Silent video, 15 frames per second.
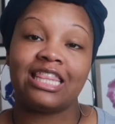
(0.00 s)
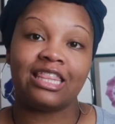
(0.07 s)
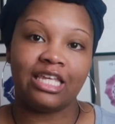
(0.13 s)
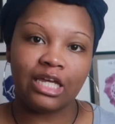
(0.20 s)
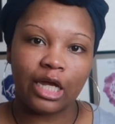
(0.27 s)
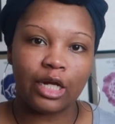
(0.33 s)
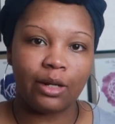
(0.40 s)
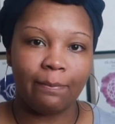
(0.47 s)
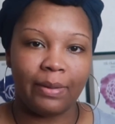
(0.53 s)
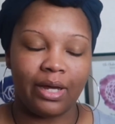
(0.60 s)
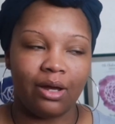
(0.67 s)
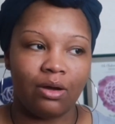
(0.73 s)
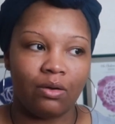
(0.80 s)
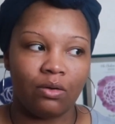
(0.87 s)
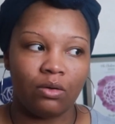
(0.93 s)
thinking
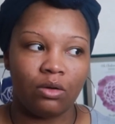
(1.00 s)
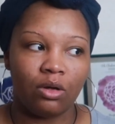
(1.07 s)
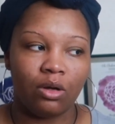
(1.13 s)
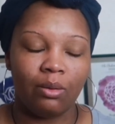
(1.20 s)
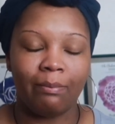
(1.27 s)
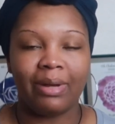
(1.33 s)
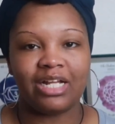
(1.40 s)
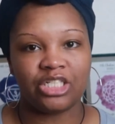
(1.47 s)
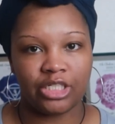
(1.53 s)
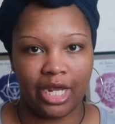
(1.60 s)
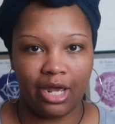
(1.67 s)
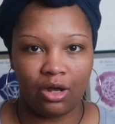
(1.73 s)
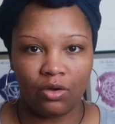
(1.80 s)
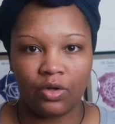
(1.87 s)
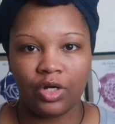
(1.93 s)
about my
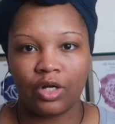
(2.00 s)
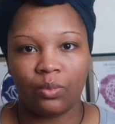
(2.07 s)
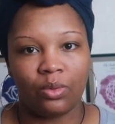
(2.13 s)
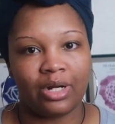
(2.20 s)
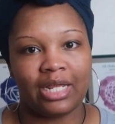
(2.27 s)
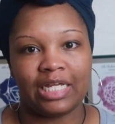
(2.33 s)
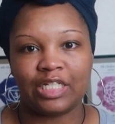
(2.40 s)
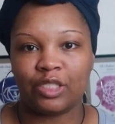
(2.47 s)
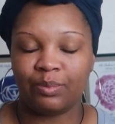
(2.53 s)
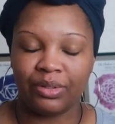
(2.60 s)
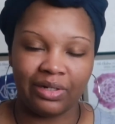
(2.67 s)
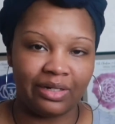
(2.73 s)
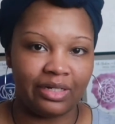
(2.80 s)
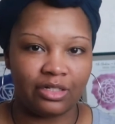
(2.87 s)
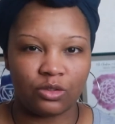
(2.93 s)
childhood and what I
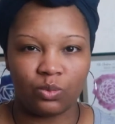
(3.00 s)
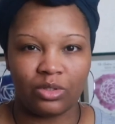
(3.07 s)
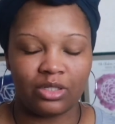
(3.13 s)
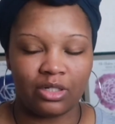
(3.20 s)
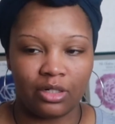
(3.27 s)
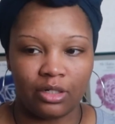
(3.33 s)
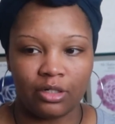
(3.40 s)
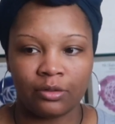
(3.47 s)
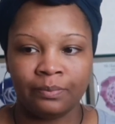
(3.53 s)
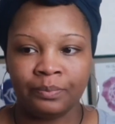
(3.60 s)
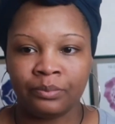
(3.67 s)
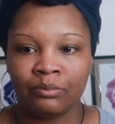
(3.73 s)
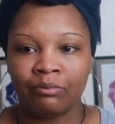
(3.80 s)
experienced with her,